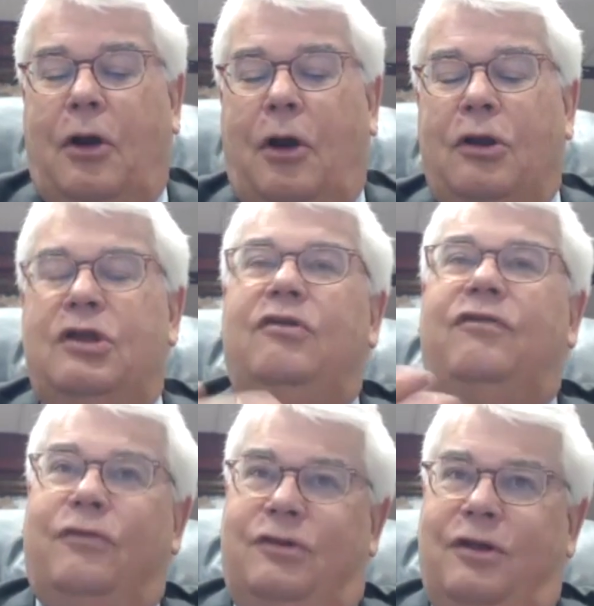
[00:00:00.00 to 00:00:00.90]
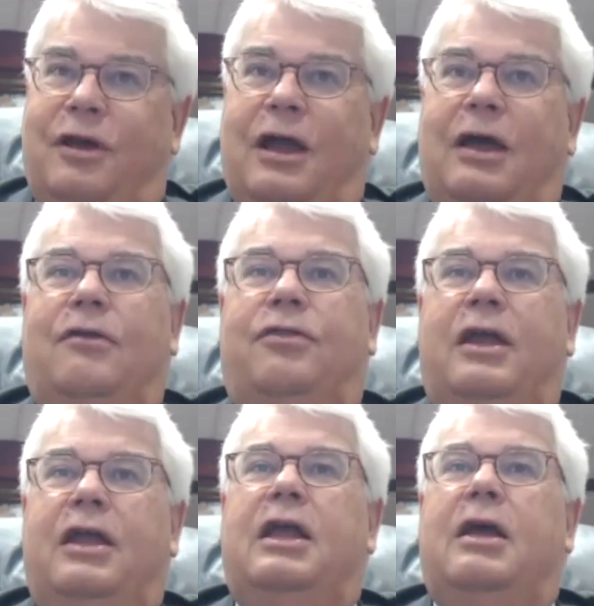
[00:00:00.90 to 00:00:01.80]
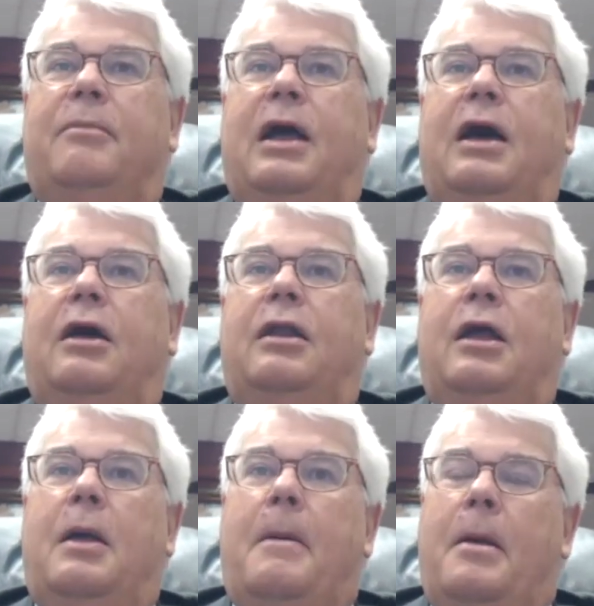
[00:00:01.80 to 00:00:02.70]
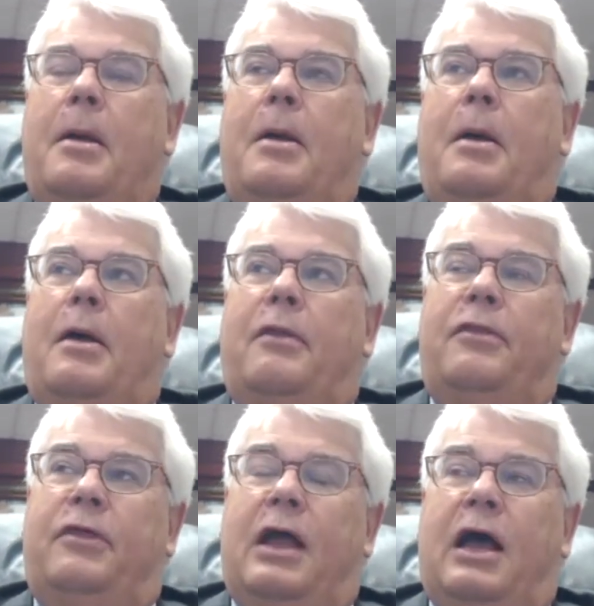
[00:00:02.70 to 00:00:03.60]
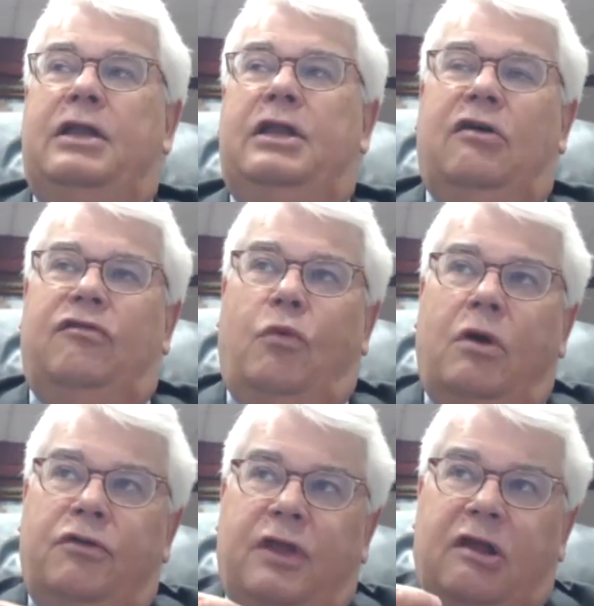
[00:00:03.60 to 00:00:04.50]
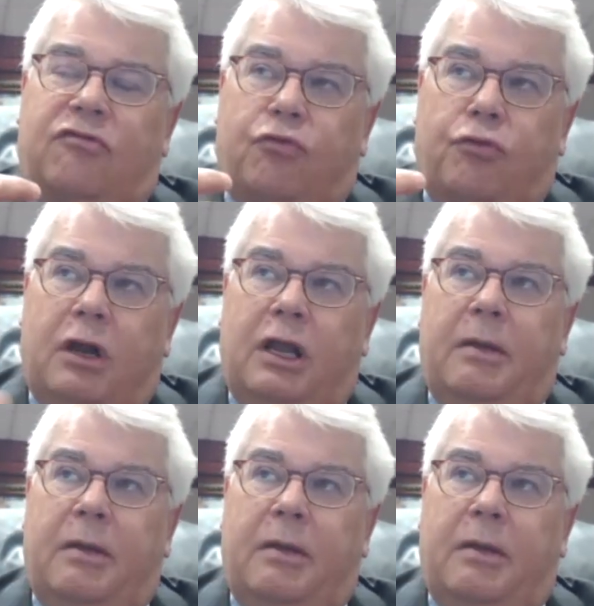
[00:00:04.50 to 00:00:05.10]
useful to that. Thinking about the ideas, what are things really